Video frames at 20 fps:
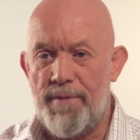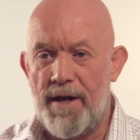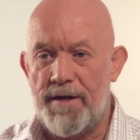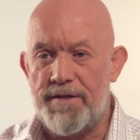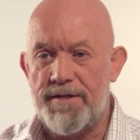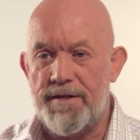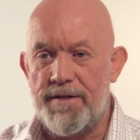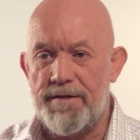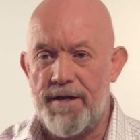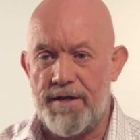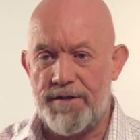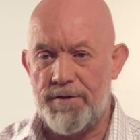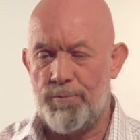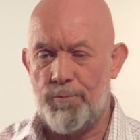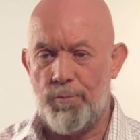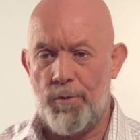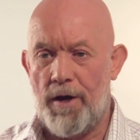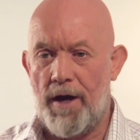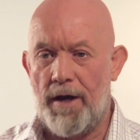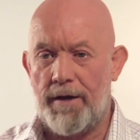medicine
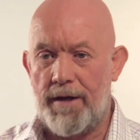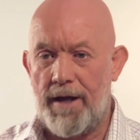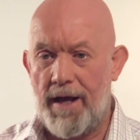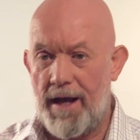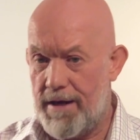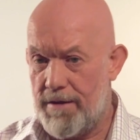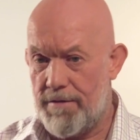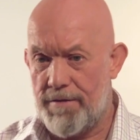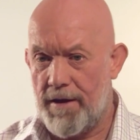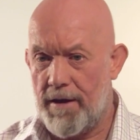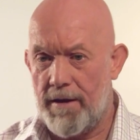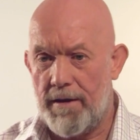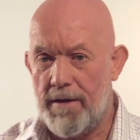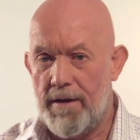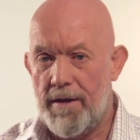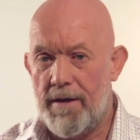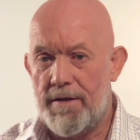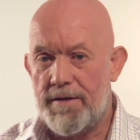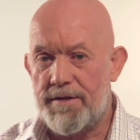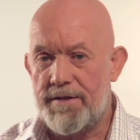doesn't work either.
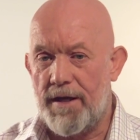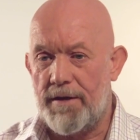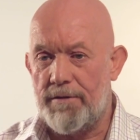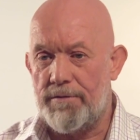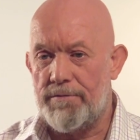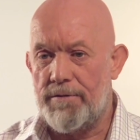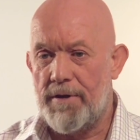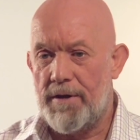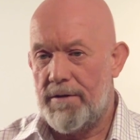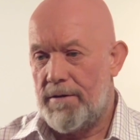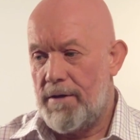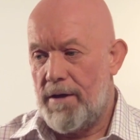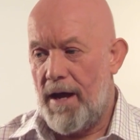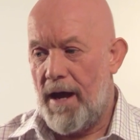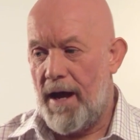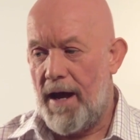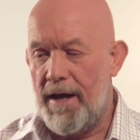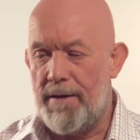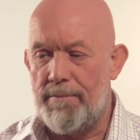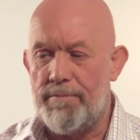So,
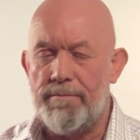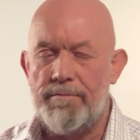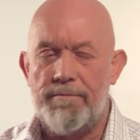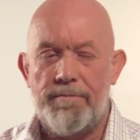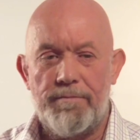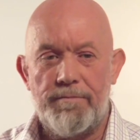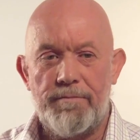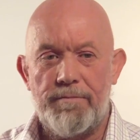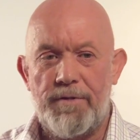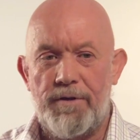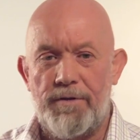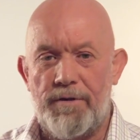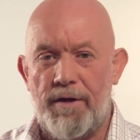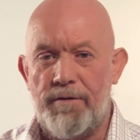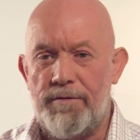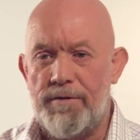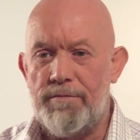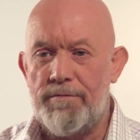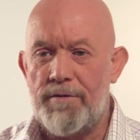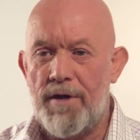you know,
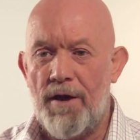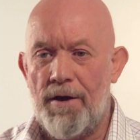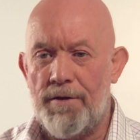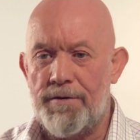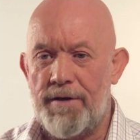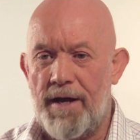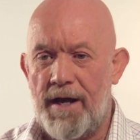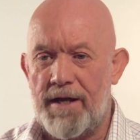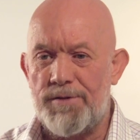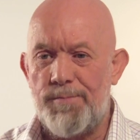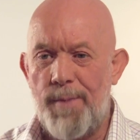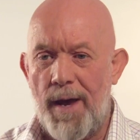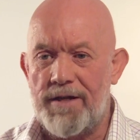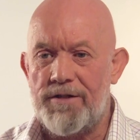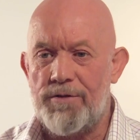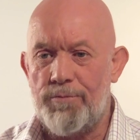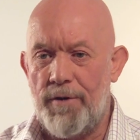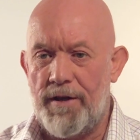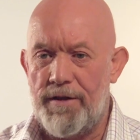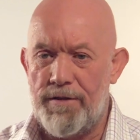you can't
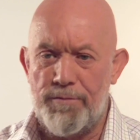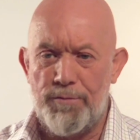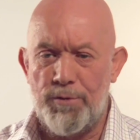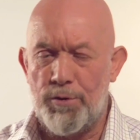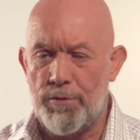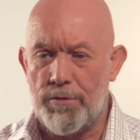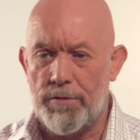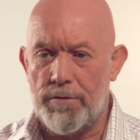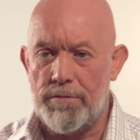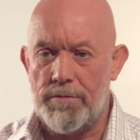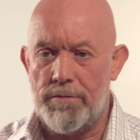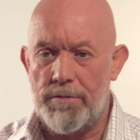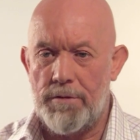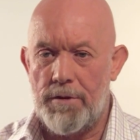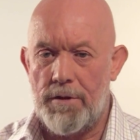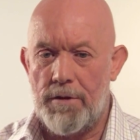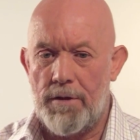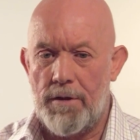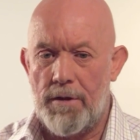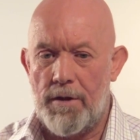expect to win them all.
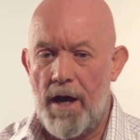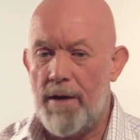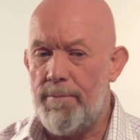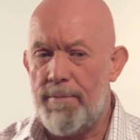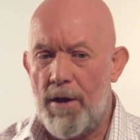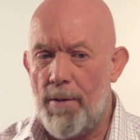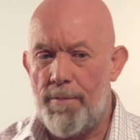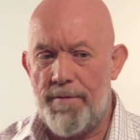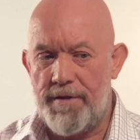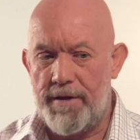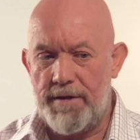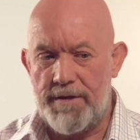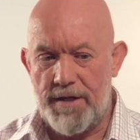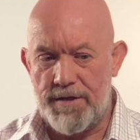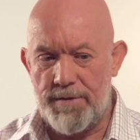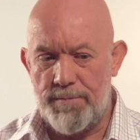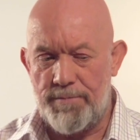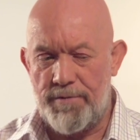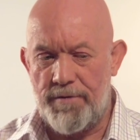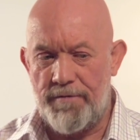Homeopathy
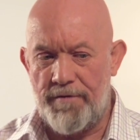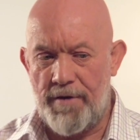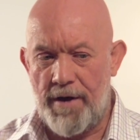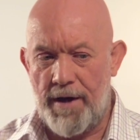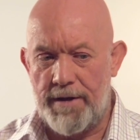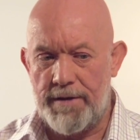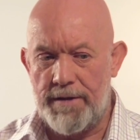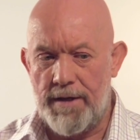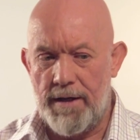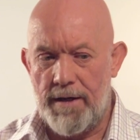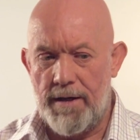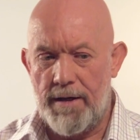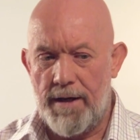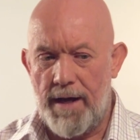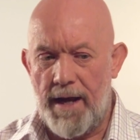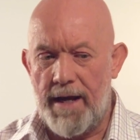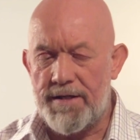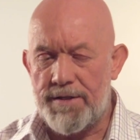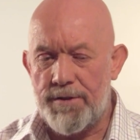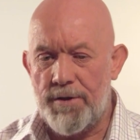doesn't provide,
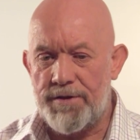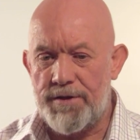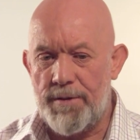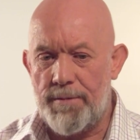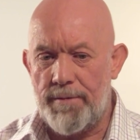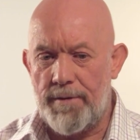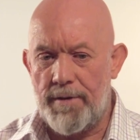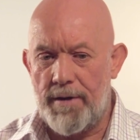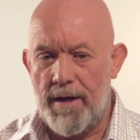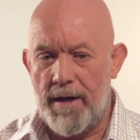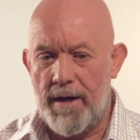it's not a